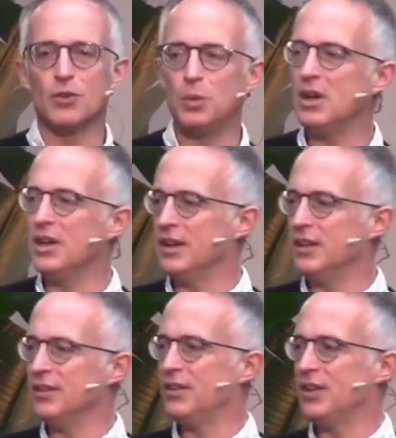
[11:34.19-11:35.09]
actually
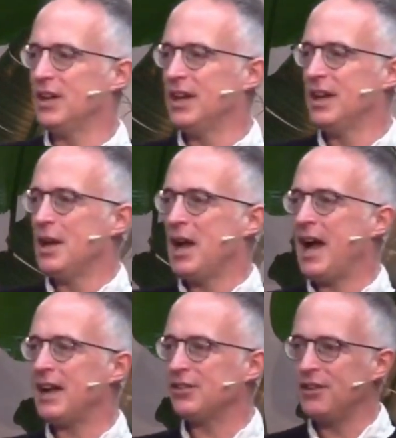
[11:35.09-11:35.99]
founded
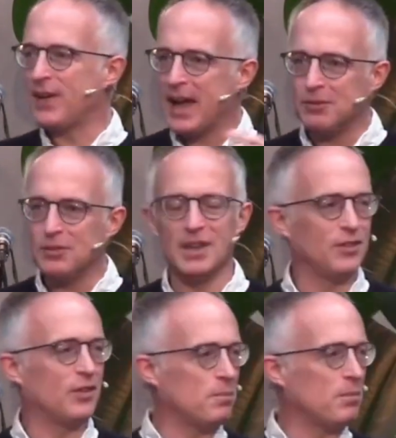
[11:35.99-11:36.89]
the
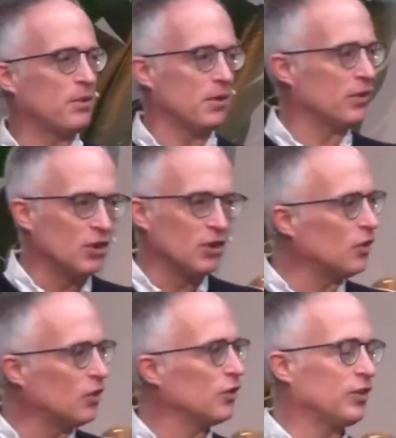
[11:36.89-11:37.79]
laws of our
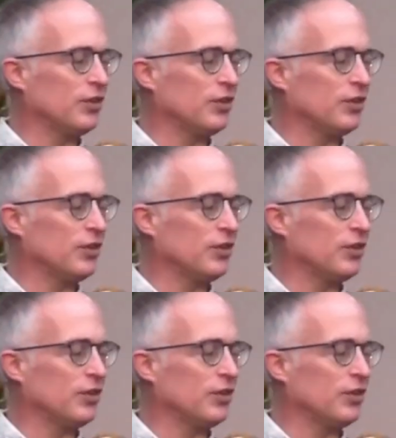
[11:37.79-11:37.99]
nation.